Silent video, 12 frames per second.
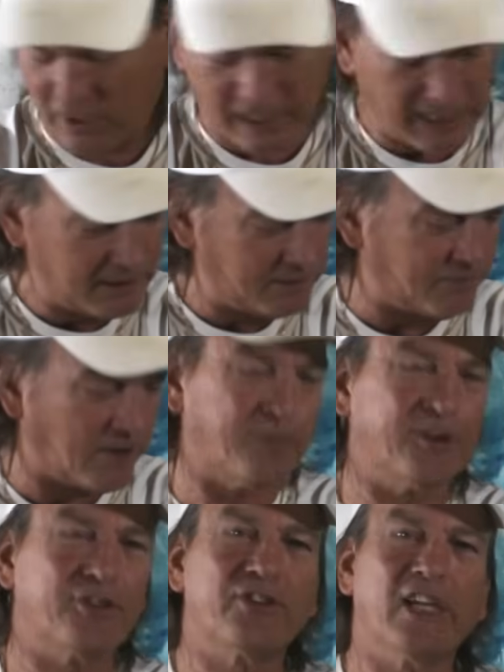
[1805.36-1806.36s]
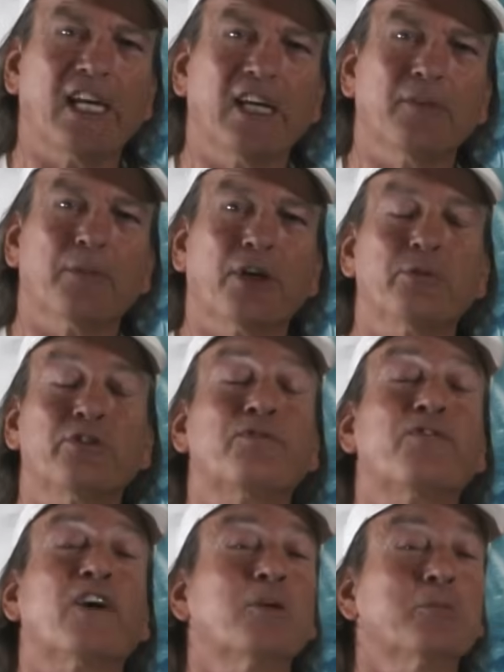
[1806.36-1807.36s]
I had the farmer's tan, but it was the
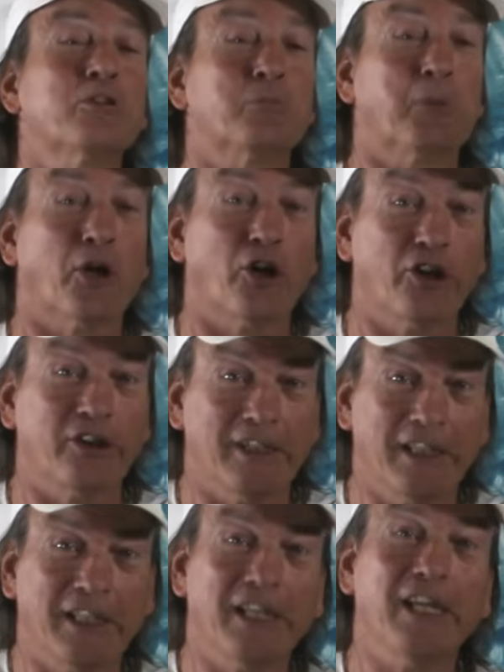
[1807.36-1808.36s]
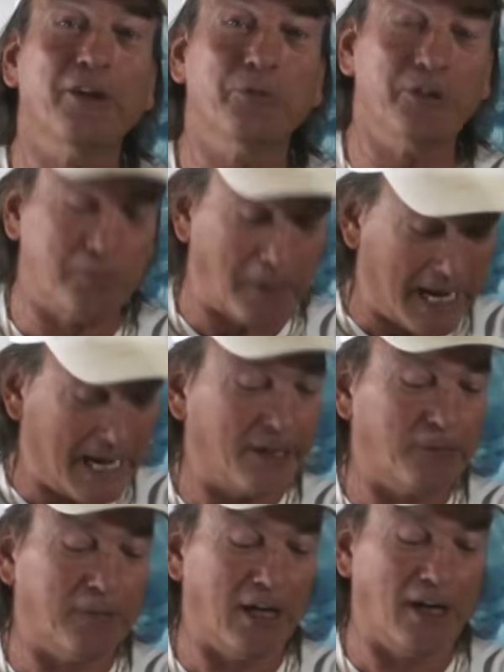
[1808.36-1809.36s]
farmer's burn, and it was
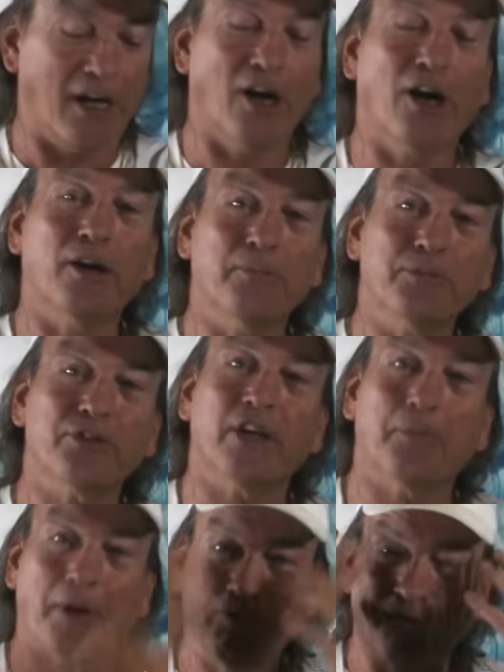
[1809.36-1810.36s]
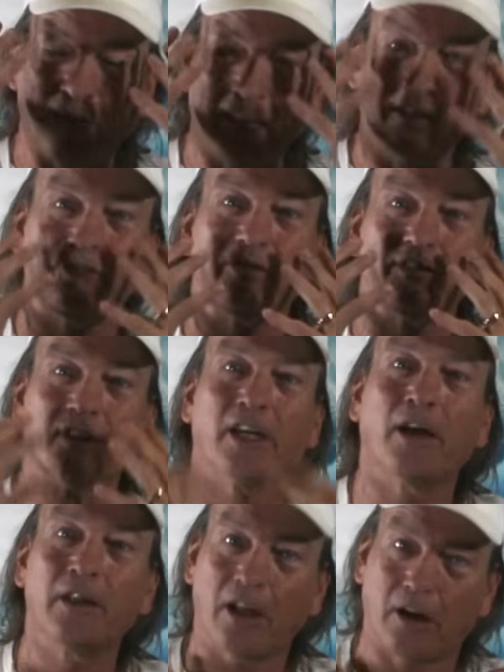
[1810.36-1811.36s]
bad on my arms and on my face
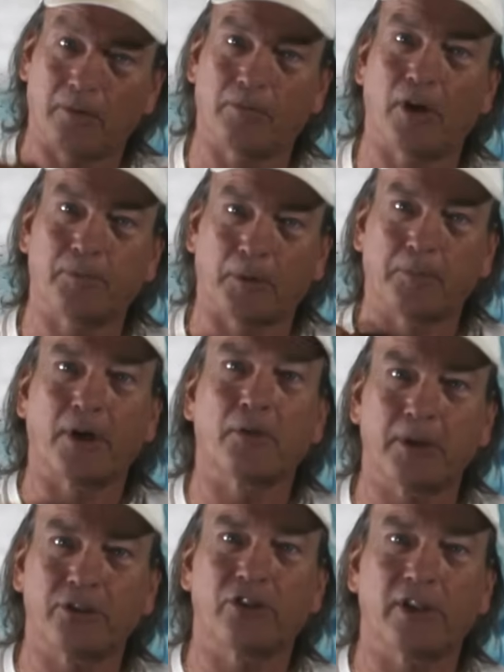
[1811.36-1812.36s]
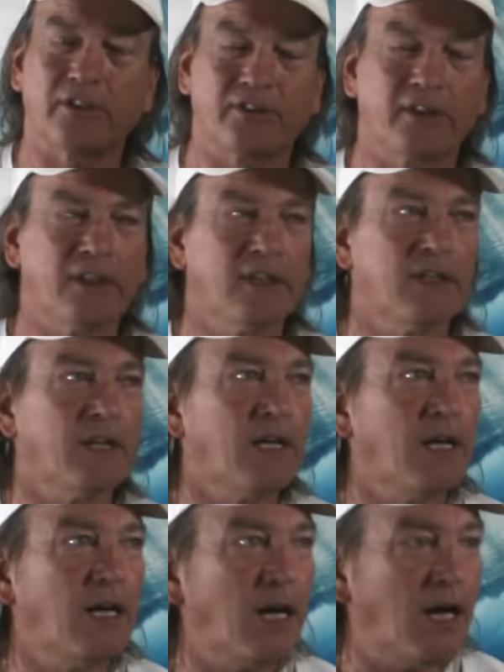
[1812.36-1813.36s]
and on the upper part of my chest.
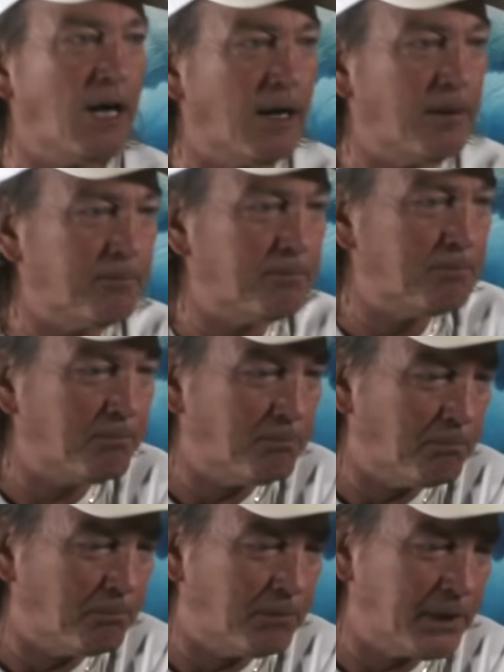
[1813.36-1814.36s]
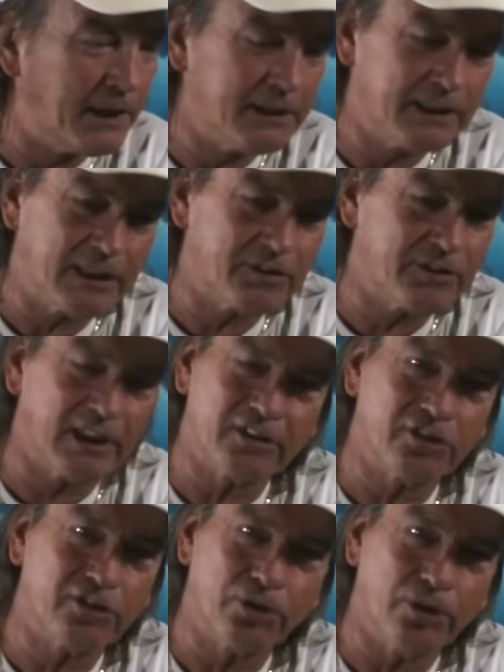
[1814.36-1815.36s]
But that's not
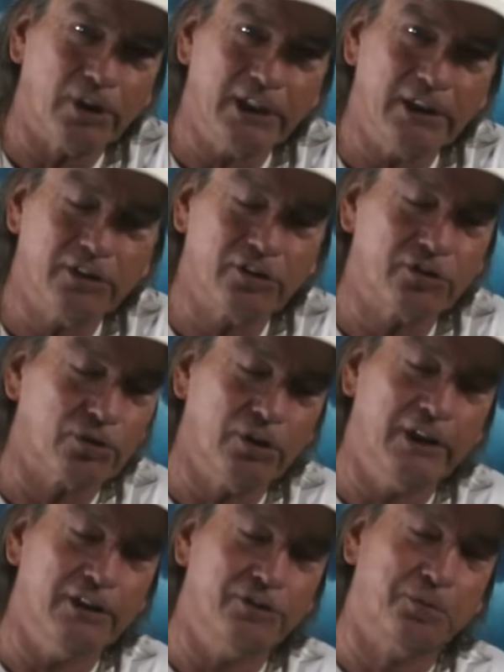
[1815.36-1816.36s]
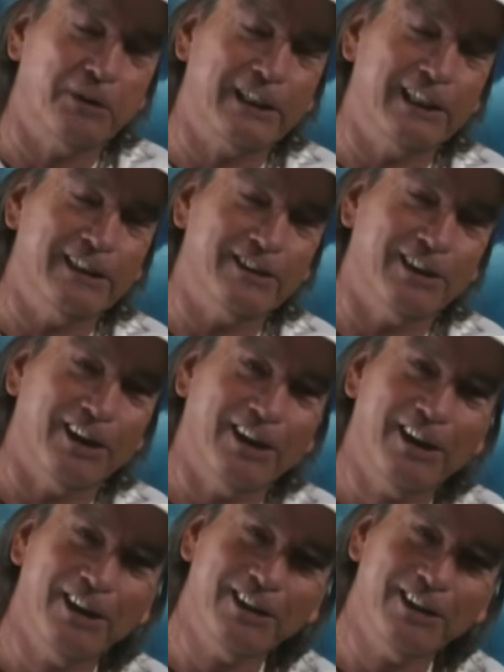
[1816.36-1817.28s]
the story. The story is we get there.